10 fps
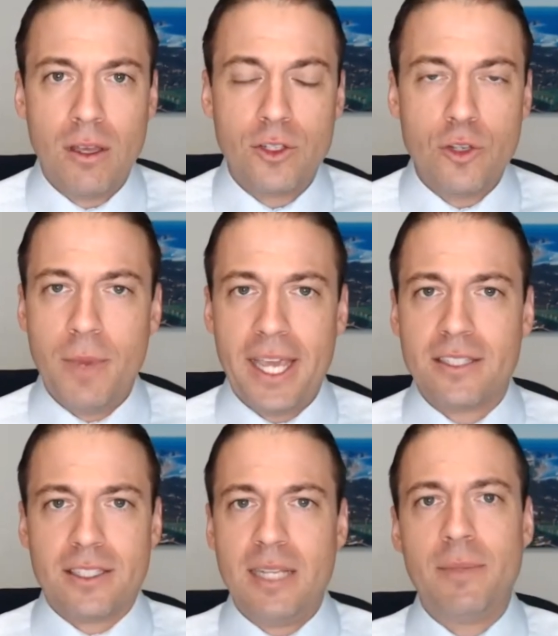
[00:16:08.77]
Do you make it
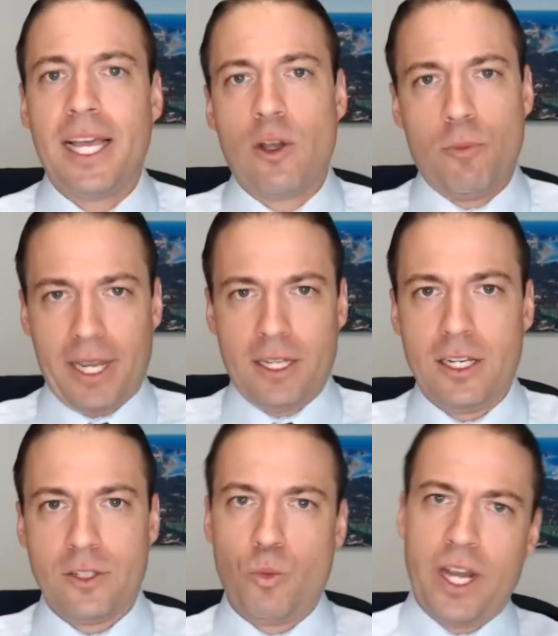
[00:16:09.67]
seem like, oh my
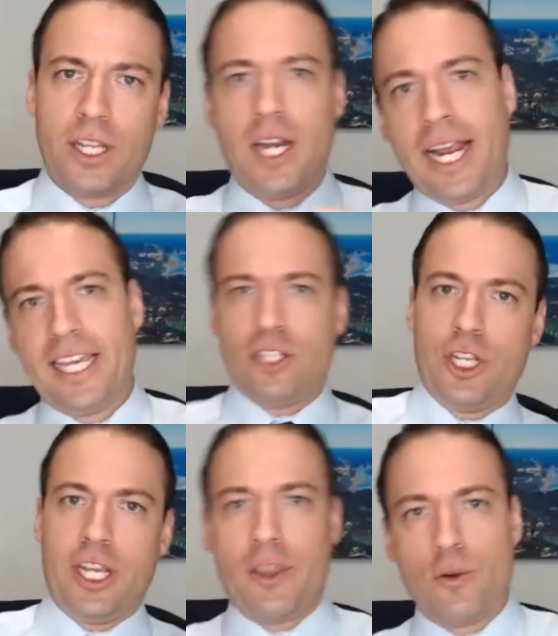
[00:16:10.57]
goodness, when can I get
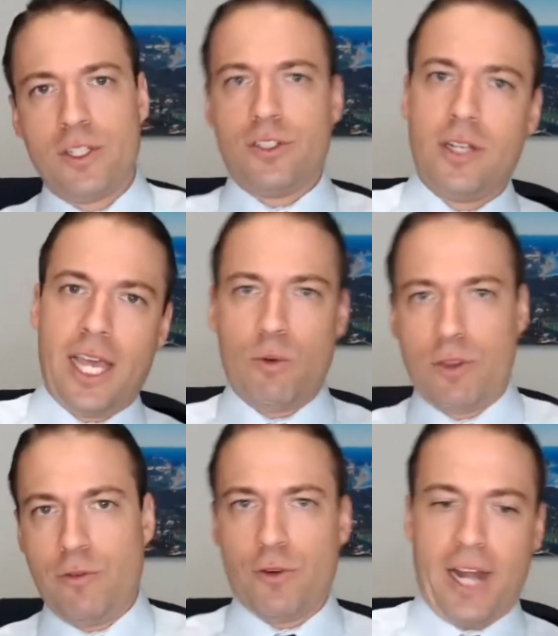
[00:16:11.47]
together and sit down with
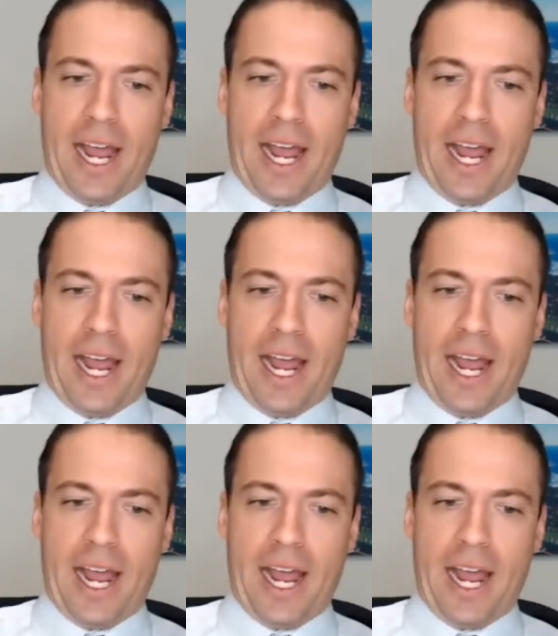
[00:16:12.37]
you for an